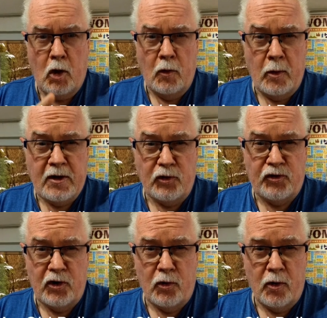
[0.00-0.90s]
On the
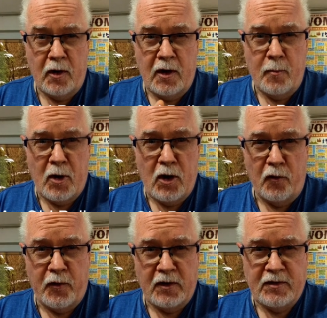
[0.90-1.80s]
windowsill in my
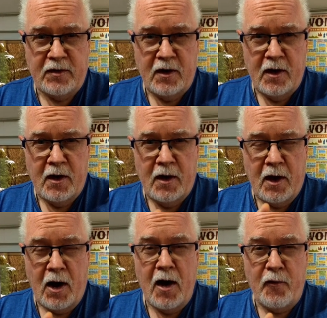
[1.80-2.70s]
office,
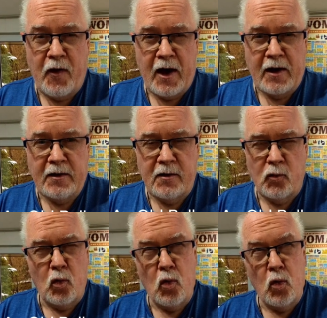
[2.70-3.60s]
I've had,
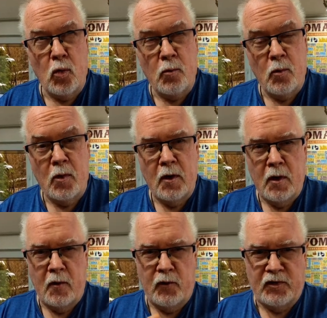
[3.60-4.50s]

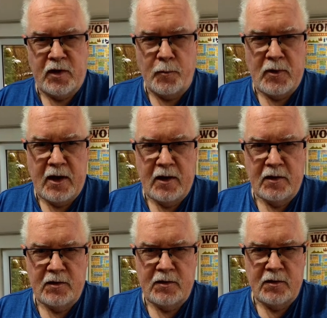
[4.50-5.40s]
for some
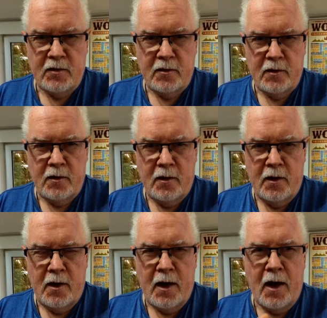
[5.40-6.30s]
years,
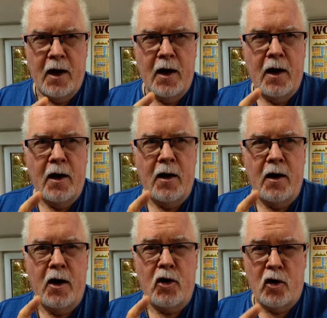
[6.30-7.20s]

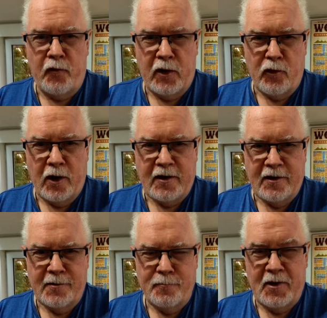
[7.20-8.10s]
a coffee
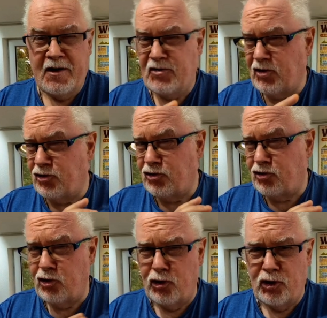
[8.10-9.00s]
grinder, and it's just
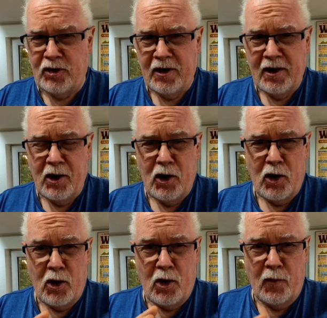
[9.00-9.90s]
stood
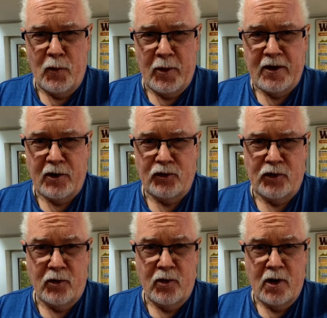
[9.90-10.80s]
on the
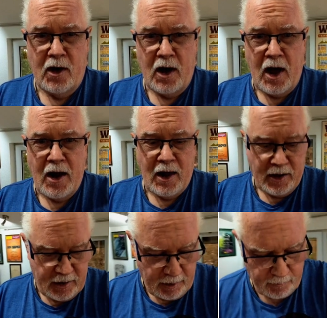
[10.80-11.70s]
windowsill. I
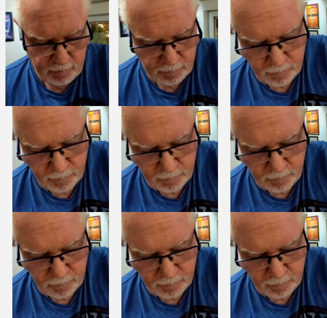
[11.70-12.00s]
like it.